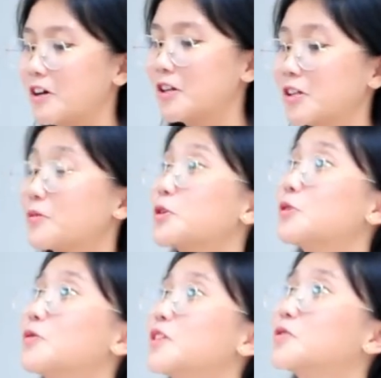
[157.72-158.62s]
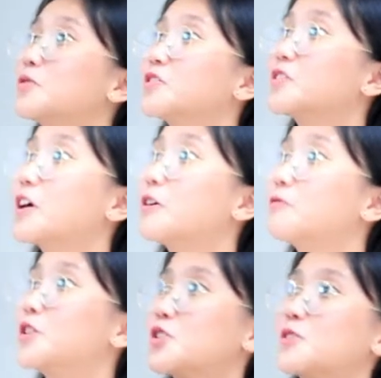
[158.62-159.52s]
Okay, I'll give it to you as
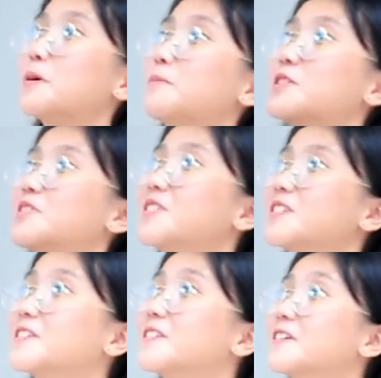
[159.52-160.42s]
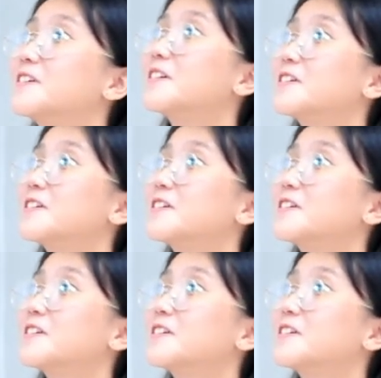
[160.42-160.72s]
soon as I finish the papers.